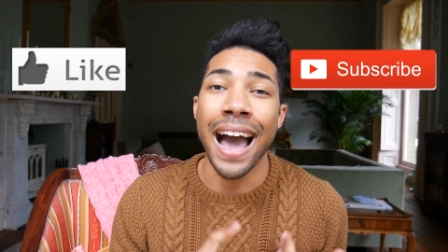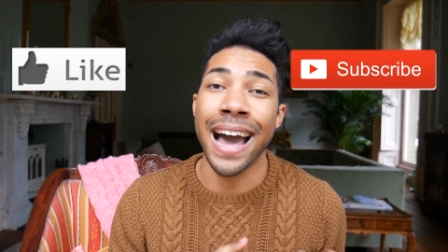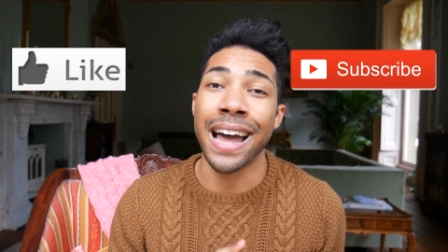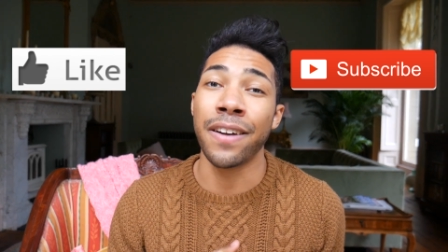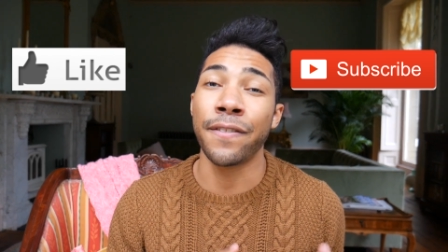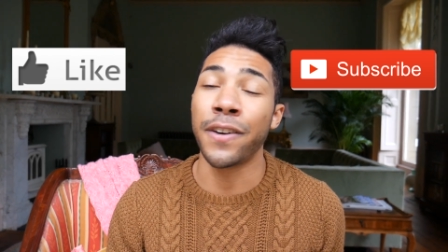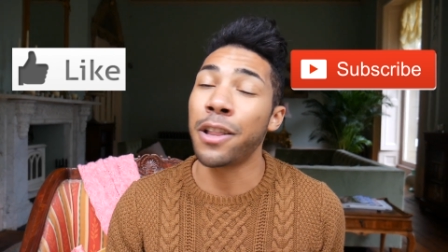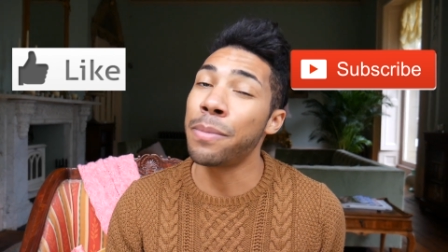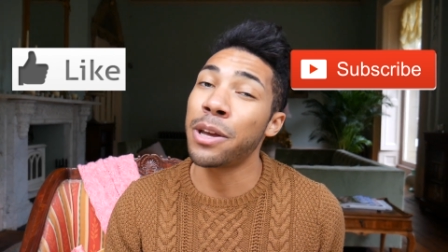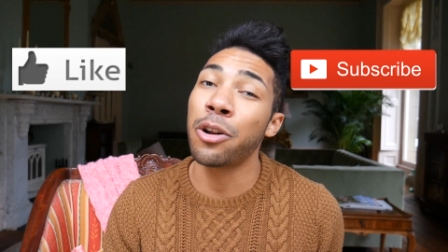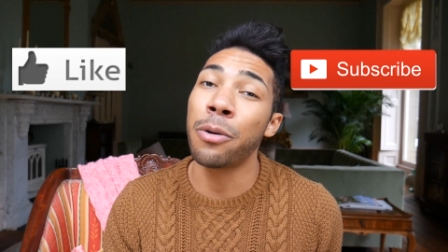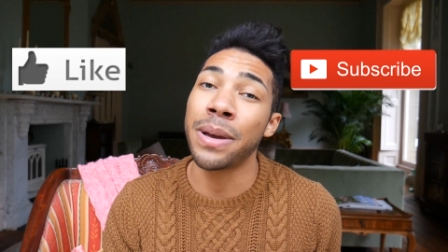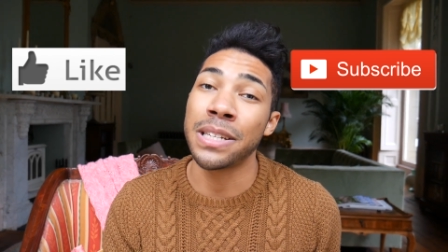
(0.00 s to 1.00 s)
And follow me
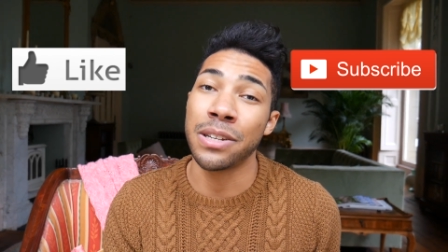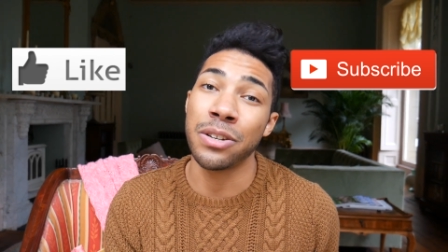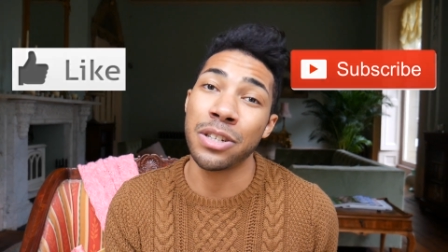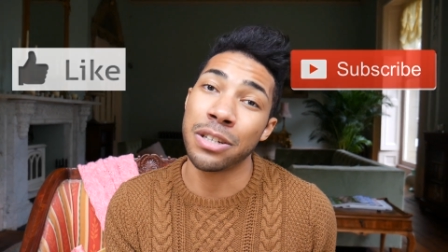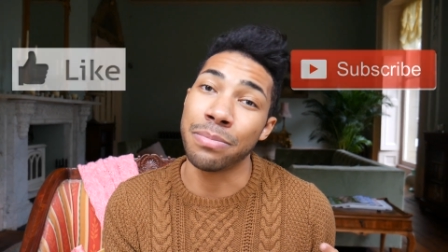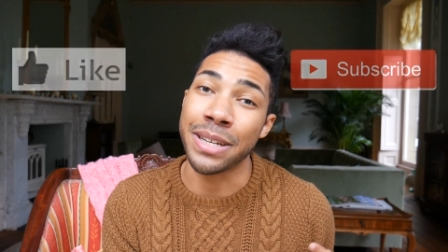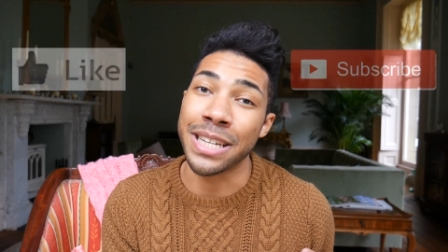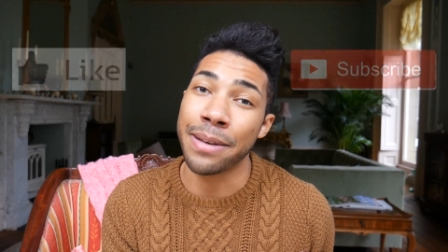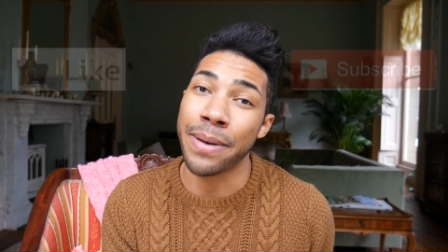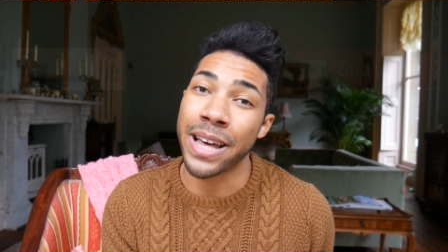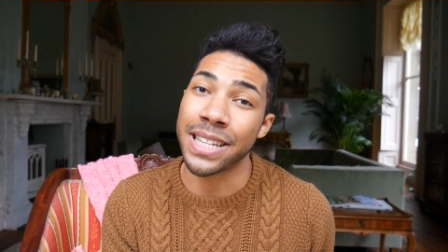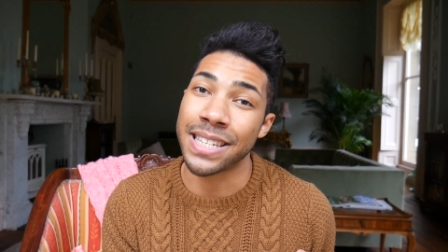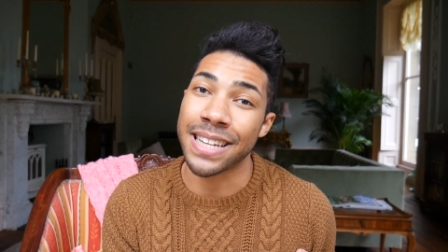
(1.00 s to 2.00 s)
on all my social media
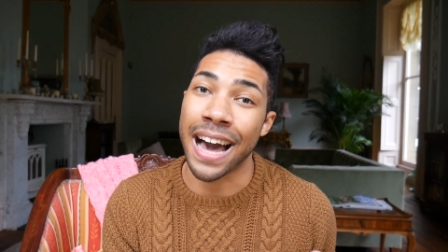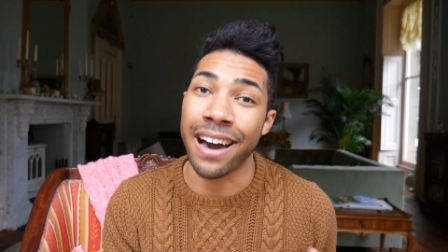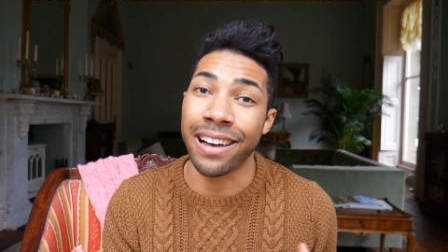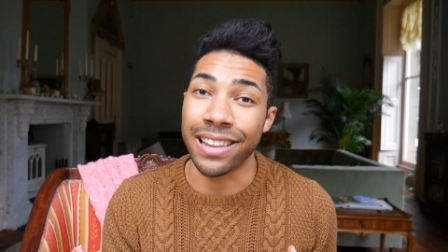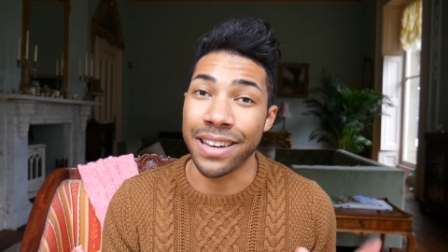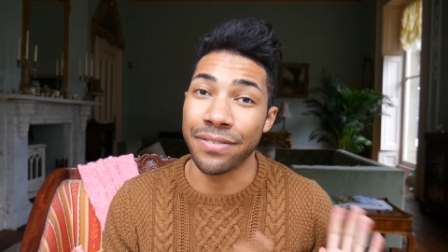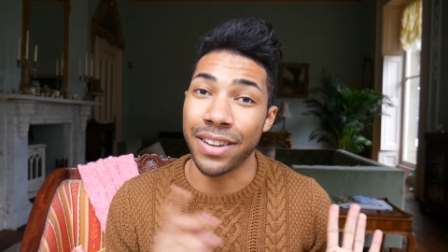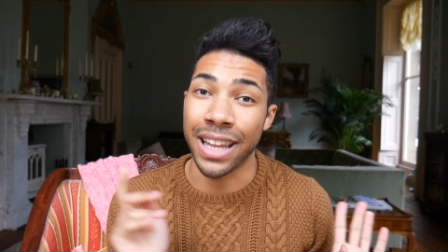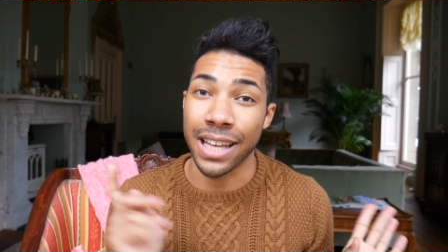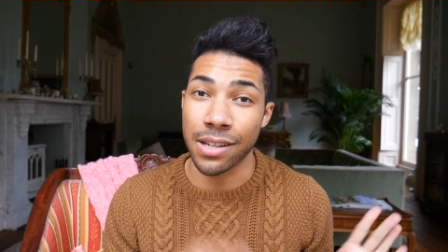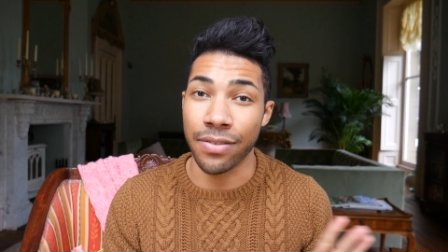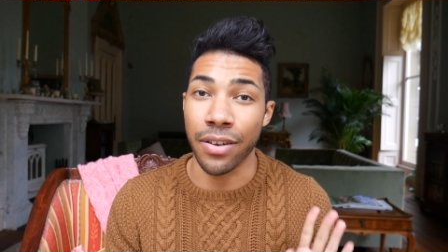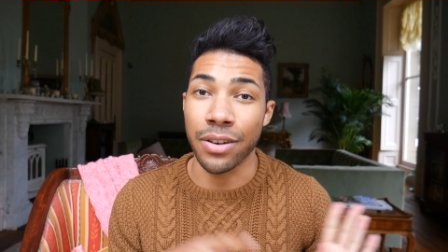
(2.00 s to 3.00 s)
bits. I'll leave the
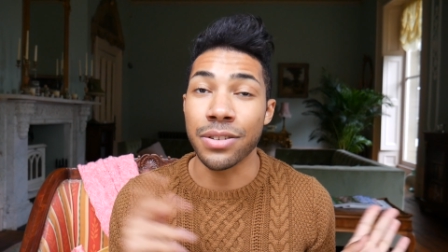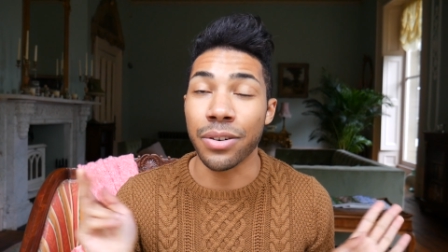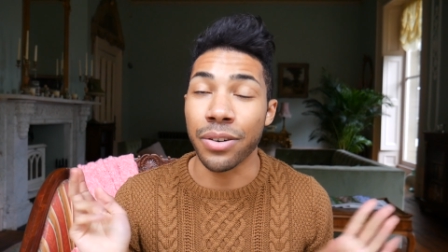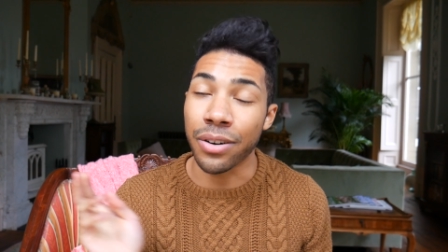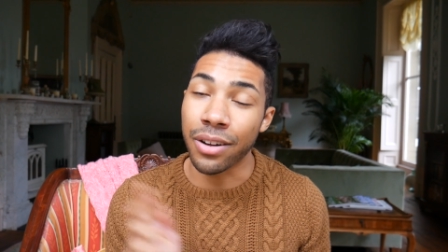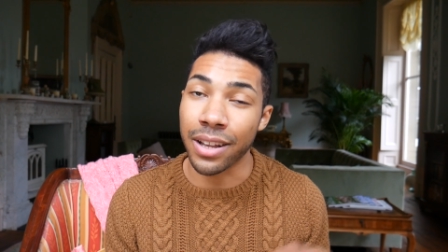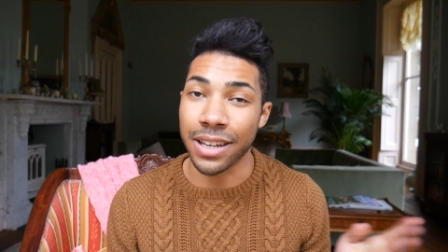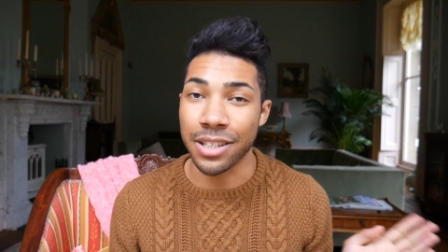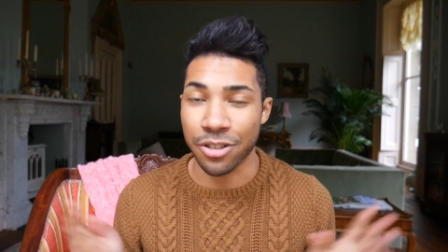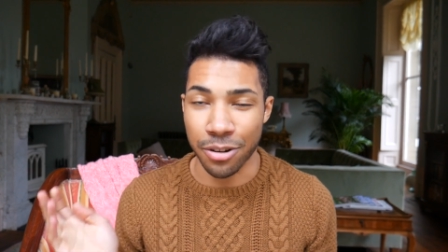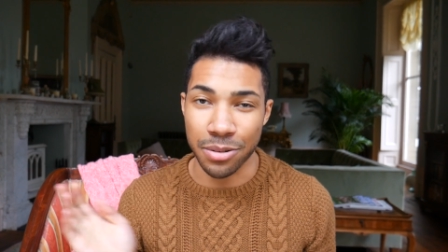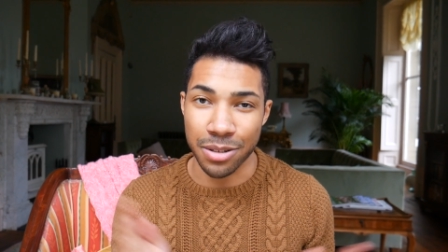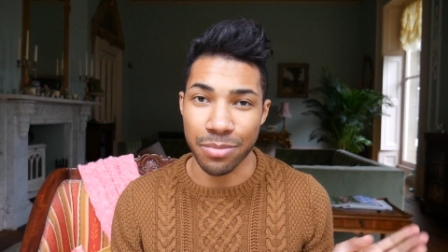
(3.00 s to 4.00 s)
links for those all in the
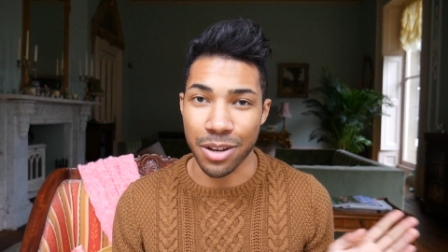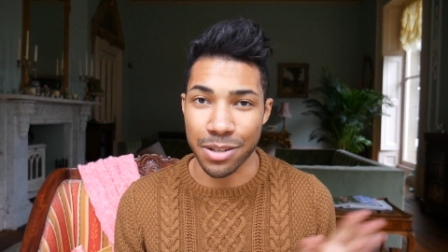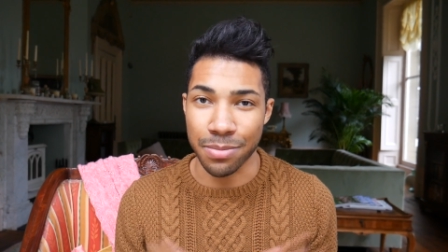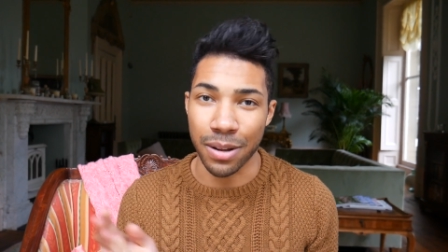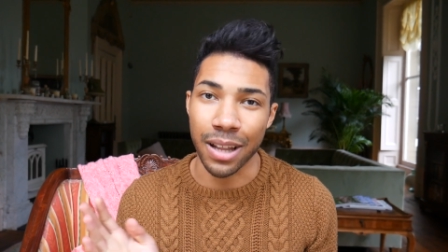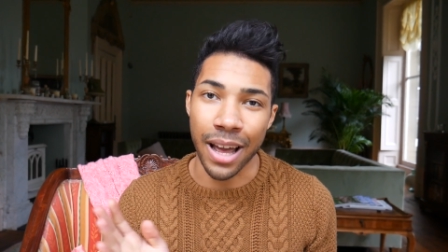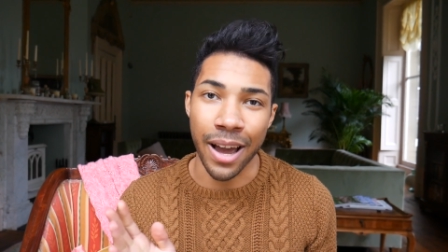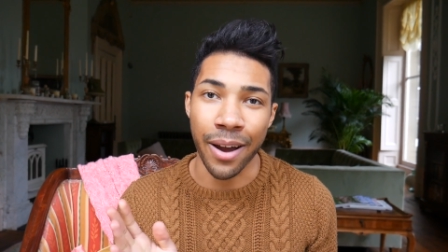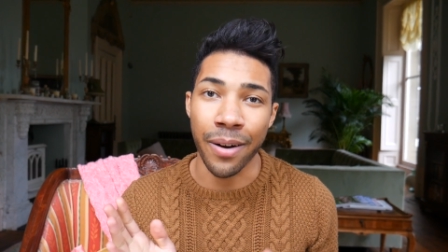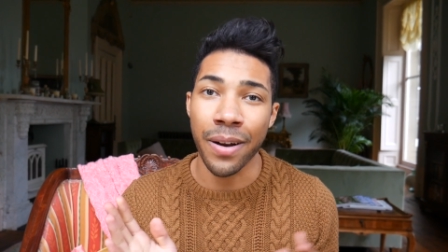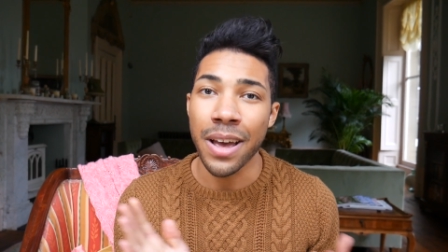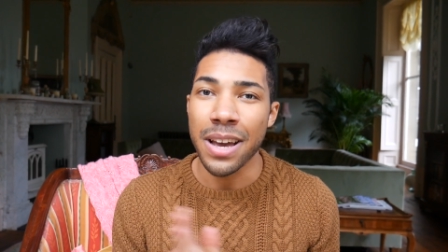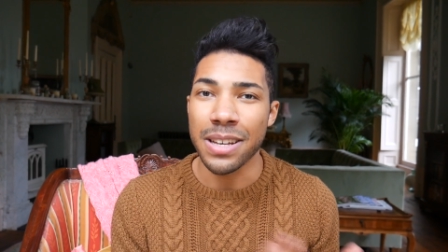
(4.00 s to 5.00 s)
description box
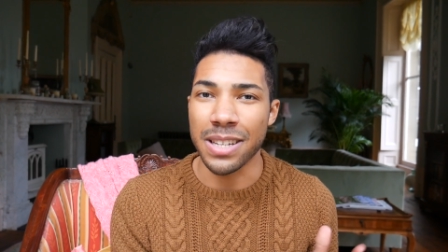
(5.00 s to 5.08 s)
below.